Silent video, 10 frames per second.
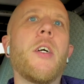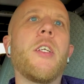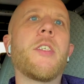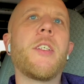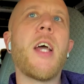
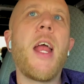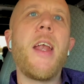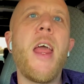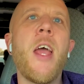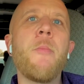a
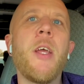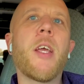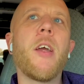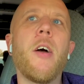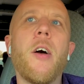
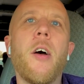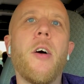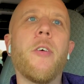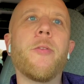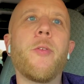dynamic
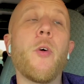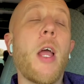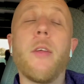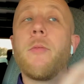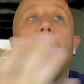of,
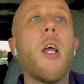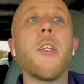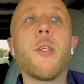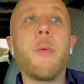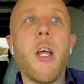
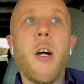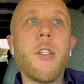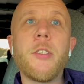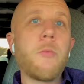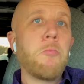to be
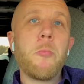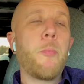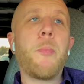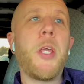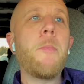honest,
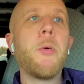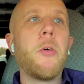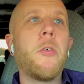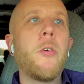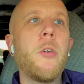
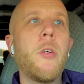people,